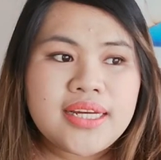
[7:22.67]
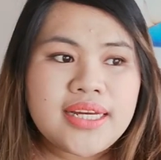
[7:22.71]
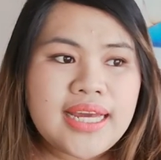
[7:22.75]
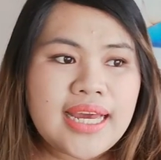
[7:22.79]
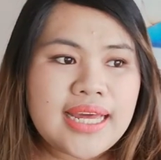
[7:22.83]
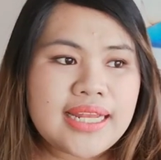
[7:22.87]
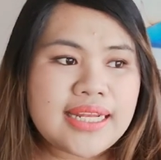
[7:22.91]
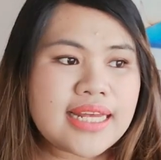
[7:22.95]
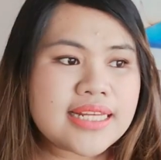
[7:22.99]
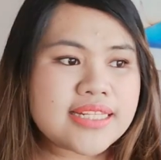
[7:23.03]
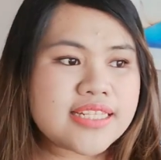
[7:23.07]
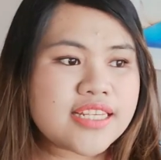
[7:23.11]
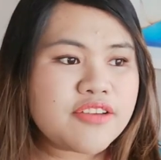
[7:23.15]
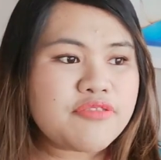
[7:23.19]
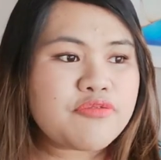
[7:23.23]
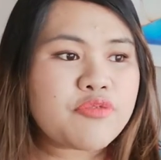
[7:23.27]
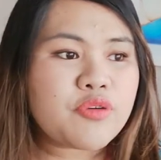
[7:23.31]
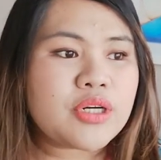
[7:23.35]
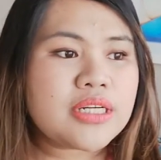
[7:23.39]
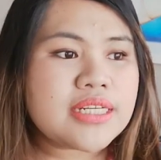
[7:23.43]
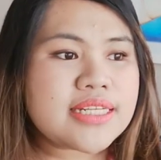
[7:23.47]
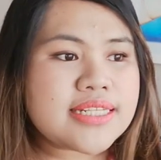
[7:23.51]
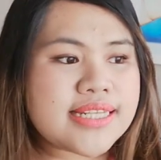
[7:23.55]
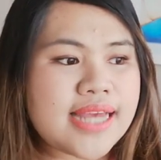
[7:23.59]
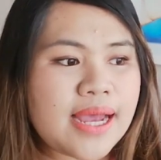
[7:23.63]
And let's say,
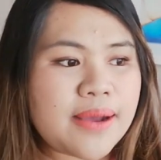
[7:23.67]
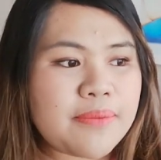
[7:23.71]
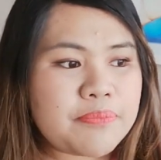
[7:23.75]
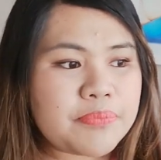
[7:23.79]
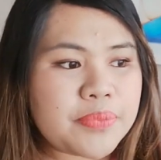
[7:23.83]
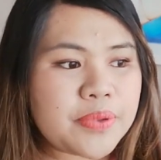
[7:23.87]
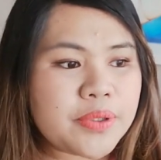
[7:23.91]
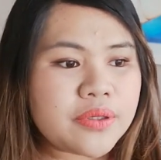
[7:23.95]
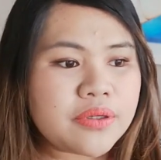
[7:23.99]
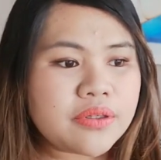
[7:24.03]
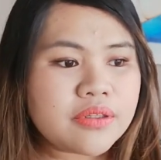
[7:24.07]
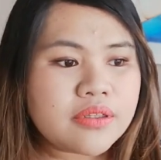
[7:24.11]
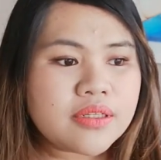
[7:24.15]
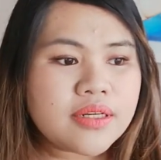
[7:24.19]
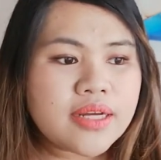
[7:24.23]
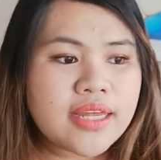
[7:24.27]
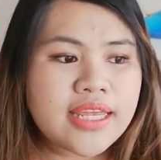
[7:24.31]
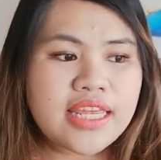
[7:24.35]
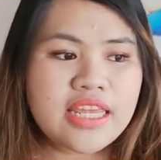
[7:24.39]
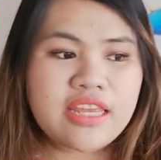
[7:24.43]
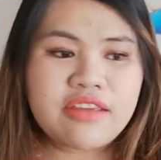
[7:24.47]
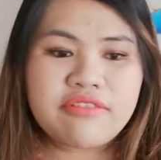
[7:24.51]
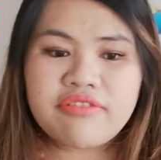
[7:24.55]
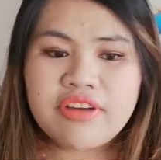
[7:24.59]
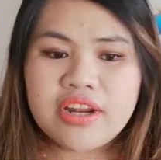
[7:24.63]
for example,
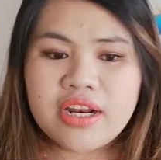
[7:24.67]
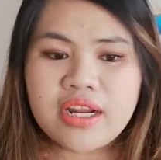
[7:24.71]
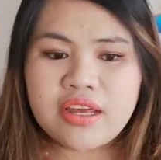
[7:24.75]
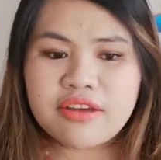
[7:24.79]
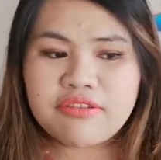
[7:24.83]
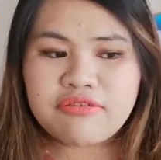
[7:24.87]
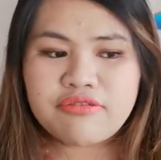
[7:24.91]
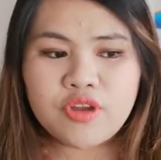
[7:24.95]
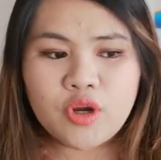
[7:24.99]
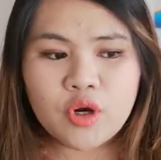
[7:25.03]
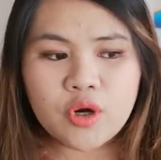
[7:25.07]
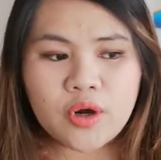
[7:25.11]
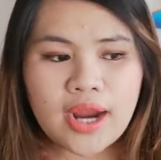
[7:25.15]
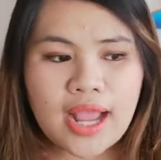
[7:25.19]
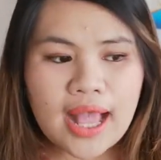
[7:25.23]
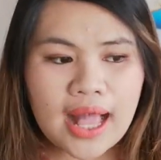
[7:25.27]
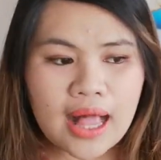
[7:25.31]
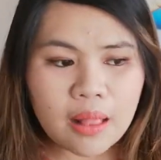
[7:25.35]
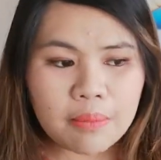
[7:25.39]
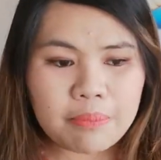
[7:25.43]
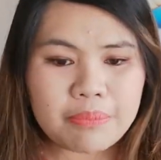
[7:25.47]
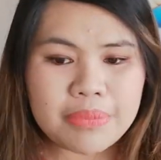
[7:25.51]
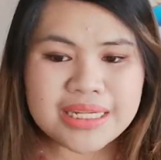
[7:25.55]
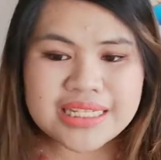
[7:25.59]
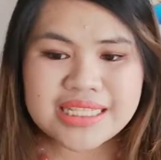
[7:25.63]
even if your
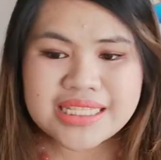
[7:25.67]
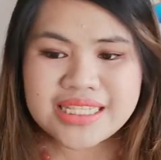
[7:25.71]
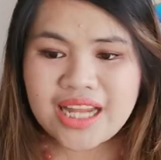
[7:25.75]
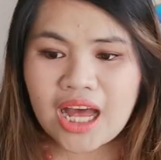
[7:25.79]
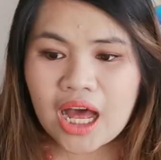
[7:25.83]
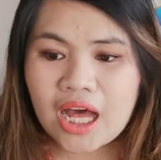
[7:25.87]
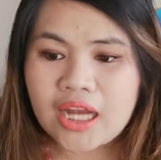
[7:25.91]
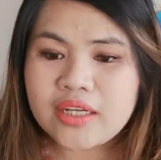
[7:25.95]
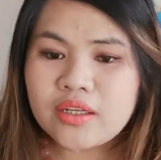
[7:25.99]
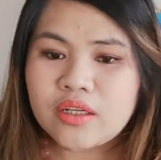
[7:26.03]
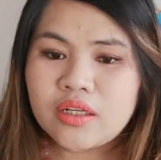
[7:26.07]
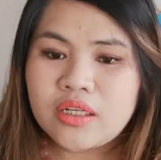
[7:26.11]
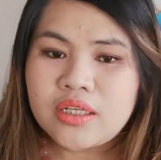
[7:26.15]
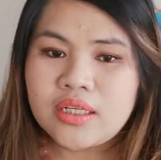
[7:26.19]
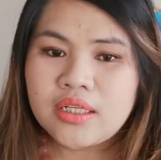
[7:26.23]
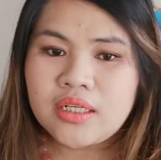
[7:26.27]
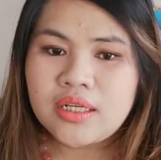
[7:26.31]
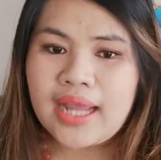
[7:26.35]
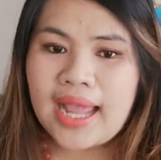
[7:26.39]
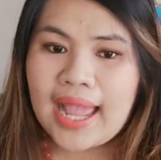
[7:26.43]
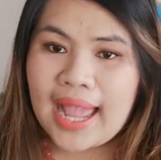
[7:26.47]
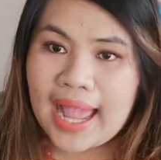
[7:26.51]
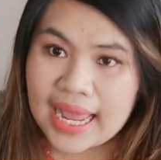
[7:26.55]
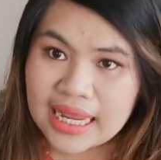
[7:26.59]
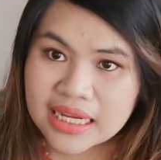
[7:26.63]
help is not
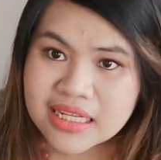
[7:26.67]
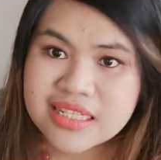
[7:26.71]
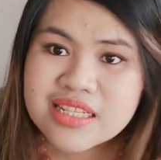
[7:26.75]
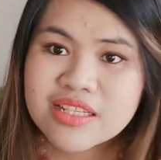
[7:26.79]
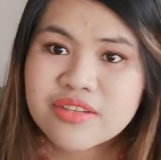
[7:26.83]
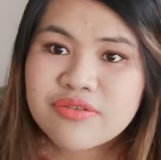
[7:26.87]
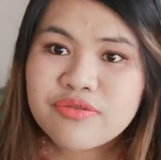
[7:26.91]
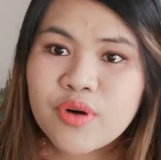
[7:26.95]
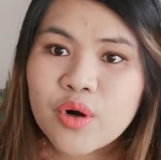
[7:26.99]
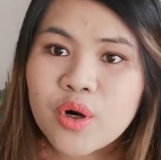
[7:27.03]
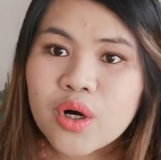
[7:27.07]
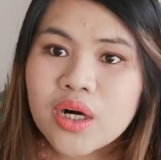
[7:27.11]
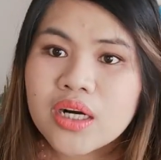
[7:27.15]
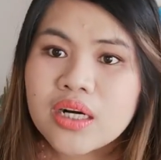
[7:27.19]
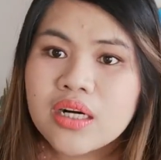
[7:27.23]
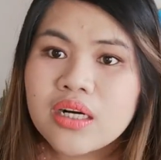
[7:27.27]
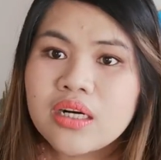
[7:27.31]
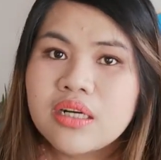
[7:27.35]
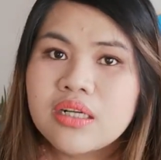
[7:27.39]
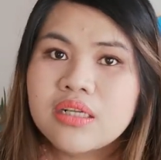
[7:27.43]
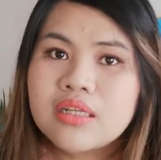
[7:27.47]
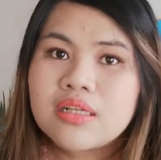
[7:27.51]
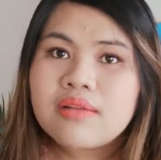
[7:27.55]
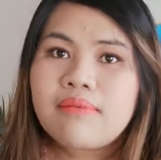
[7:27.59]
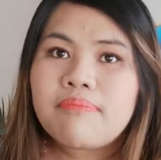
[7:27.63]
asked
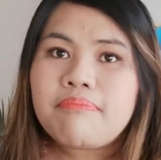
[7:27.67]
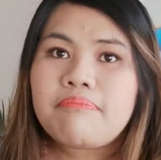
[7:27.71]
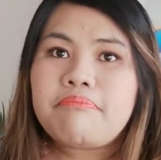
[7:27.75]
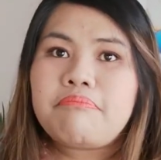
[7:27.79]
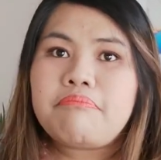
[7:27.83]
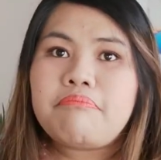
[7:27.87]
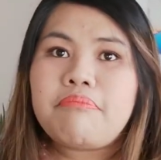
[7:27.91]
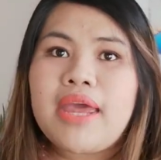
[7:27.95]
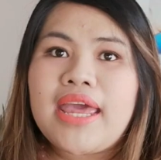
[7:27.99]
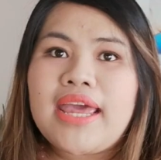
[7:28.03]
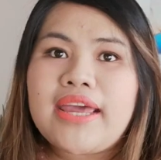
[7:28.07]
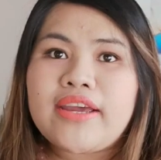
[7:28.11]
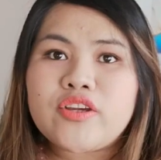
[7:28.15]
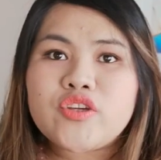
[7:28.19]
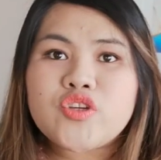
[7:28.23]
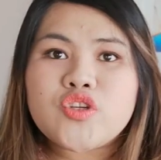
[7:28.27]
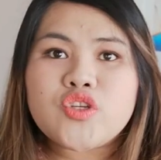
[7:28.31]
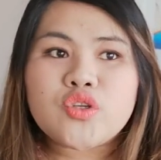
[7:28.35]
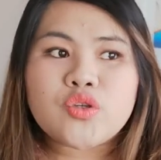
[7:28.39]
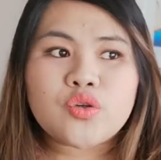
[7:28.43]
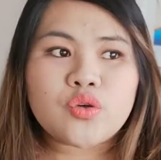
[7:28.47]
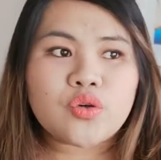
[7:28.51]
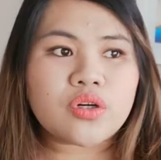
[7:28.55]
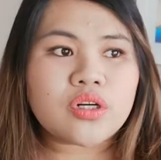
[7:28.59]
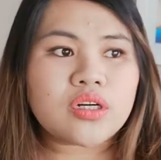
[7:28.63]
for, make
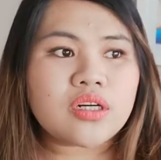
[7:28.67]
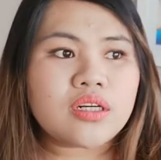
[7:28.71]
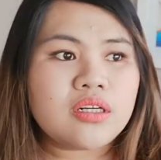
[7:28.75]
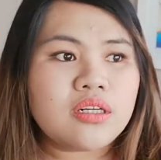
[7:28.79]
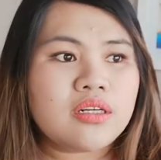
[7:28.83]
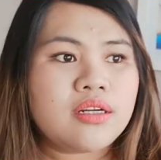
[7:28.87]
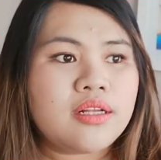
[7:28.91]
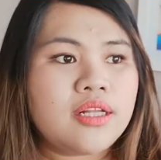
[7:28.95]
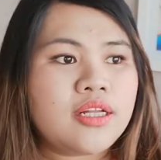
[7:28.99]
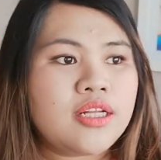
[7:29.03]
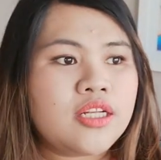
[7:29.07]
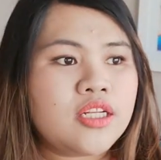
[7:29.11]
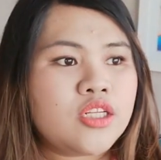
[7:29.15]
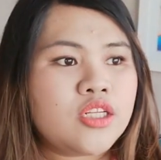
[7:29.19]
sure